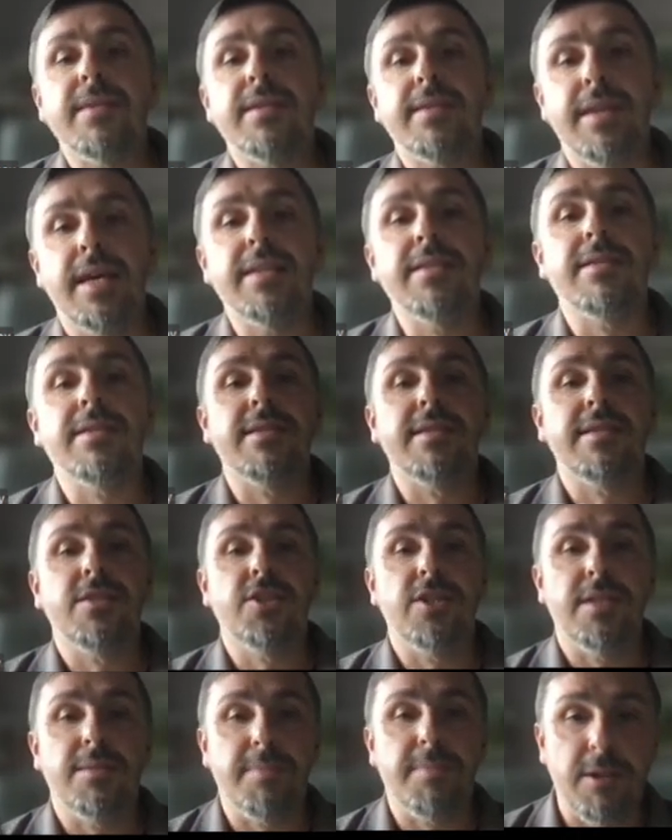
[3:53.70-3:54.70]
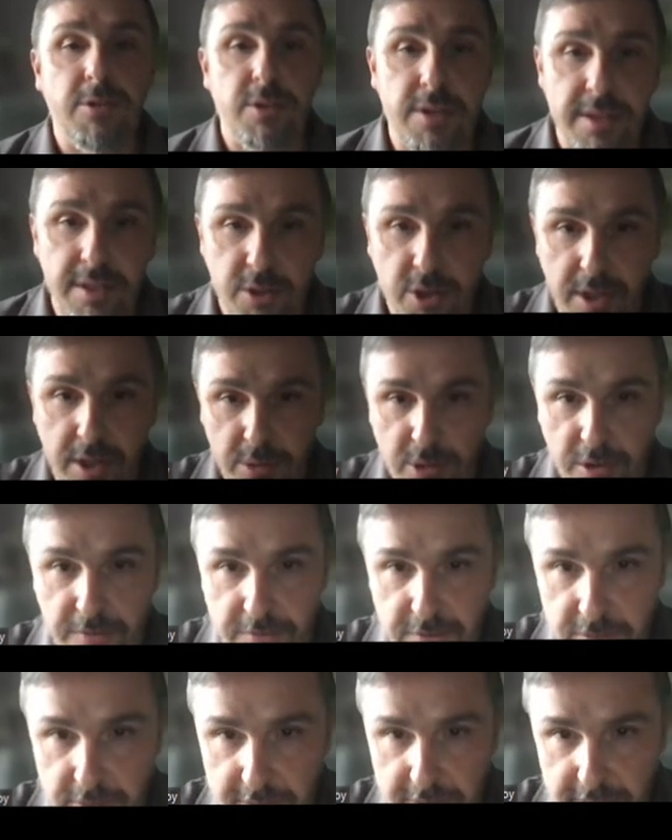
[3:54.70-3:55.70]
then G is bounded in terms of
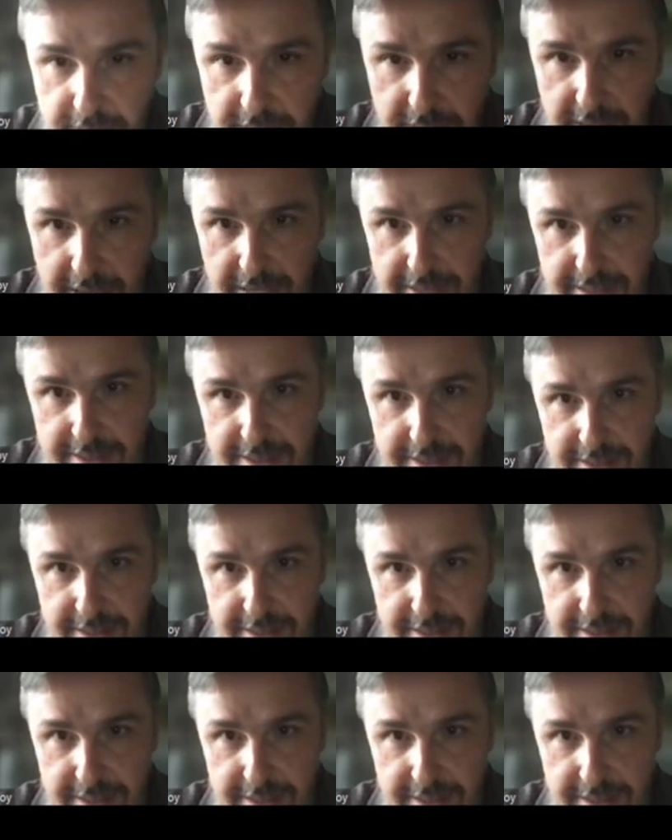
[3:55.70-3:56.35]
n.